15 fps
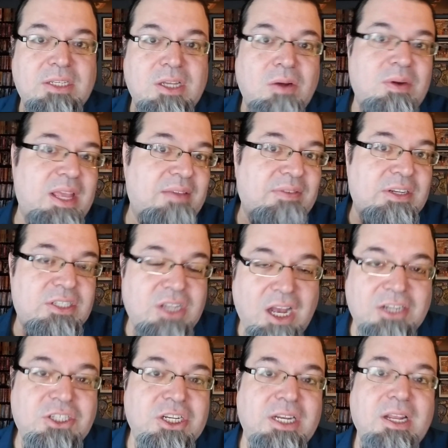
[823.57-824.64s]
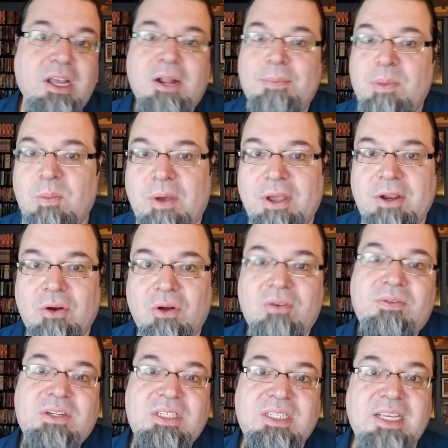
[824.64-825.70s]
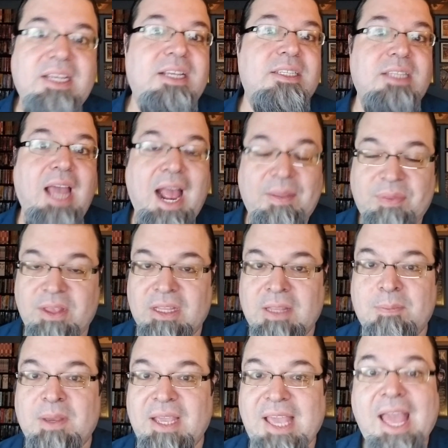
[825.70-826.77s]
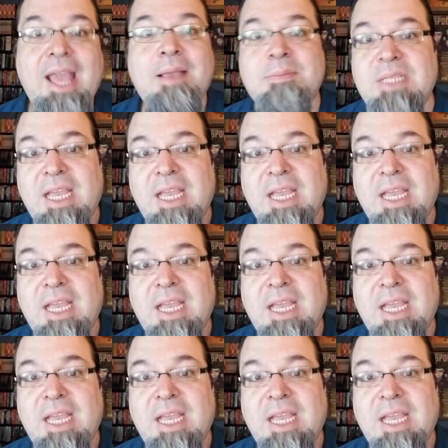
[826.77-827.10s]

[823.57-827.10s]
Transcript: don't even touch it while you're overseas at the Olympic Games.